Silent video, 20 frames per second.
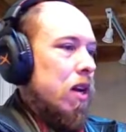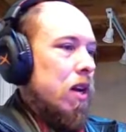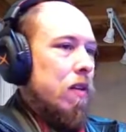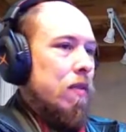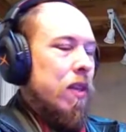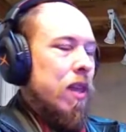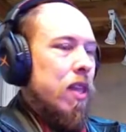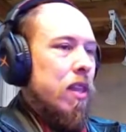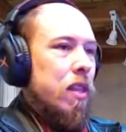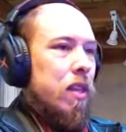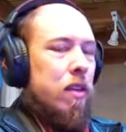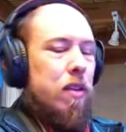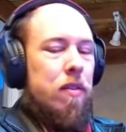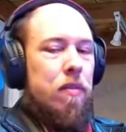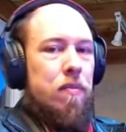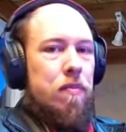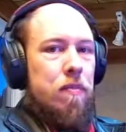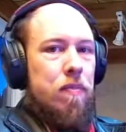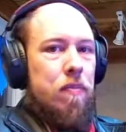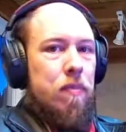In the
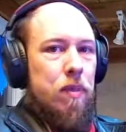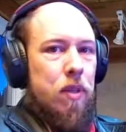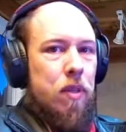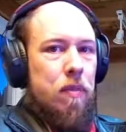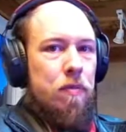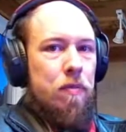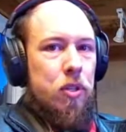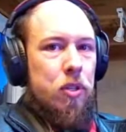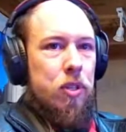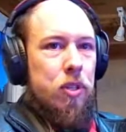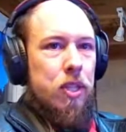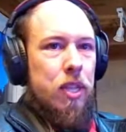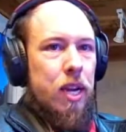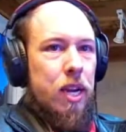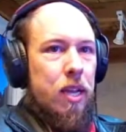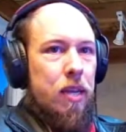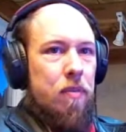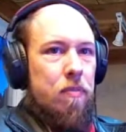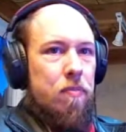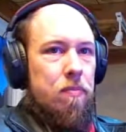version
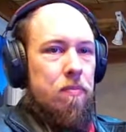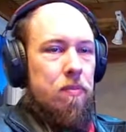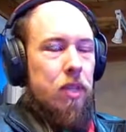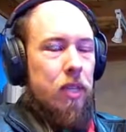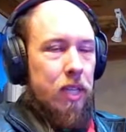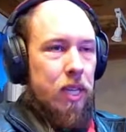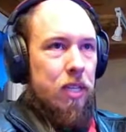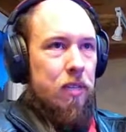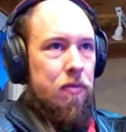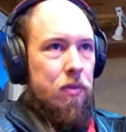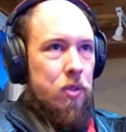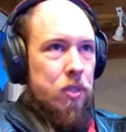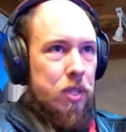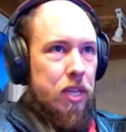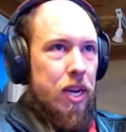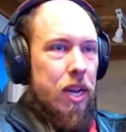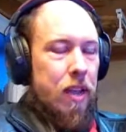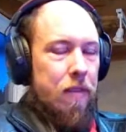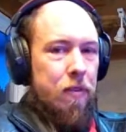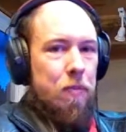that the latest version
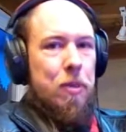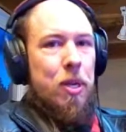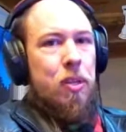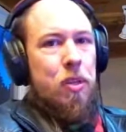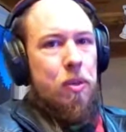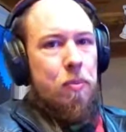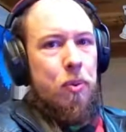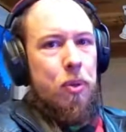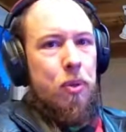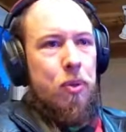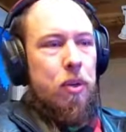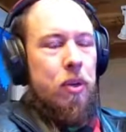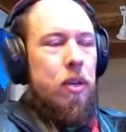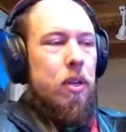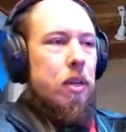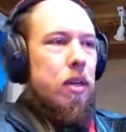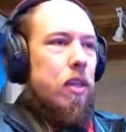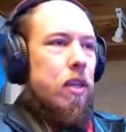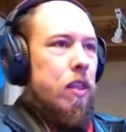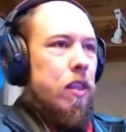that I have on my other computer,
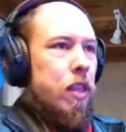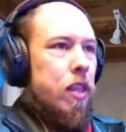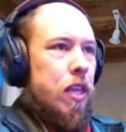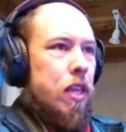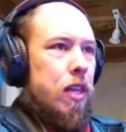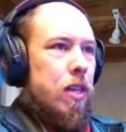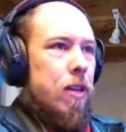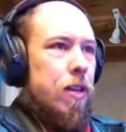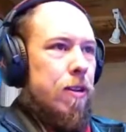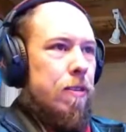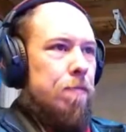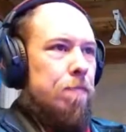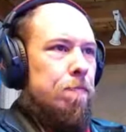the